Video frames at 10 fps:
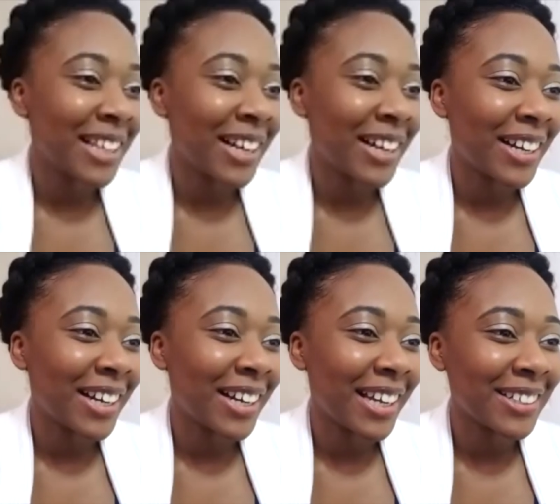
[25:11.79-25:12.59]
a, a
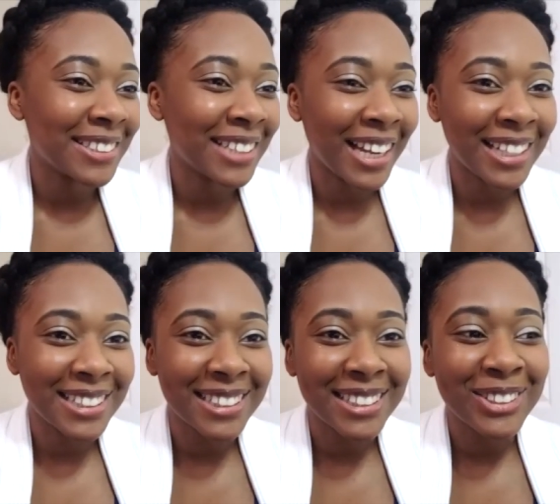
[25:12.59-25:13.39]
hairstylist.
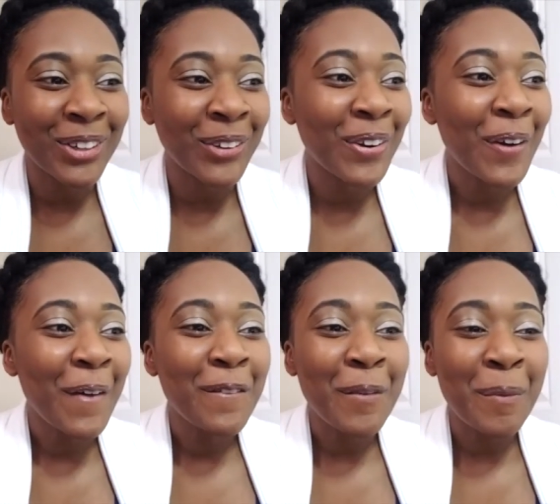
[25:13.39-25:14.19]
So
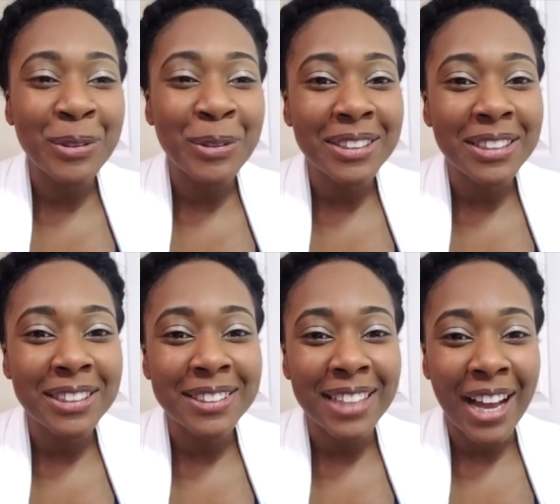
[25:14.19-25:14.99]
for most of the
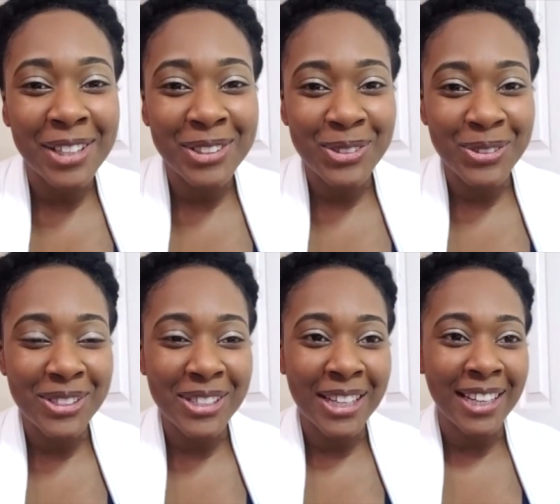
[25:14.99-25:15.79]
styles you
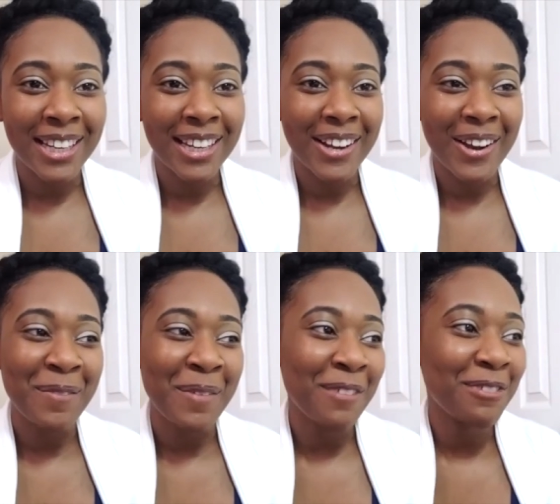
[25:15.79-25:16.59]
see on
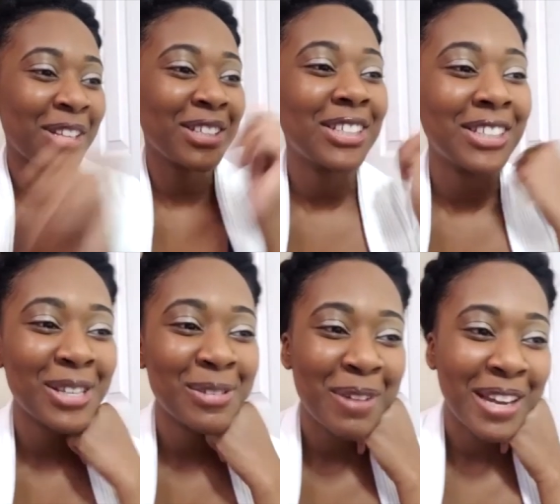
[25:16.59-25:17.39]
my feed, she
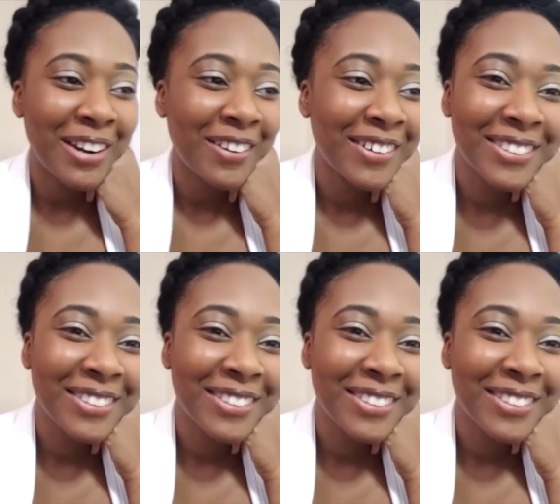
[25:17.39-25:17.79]
does my hair.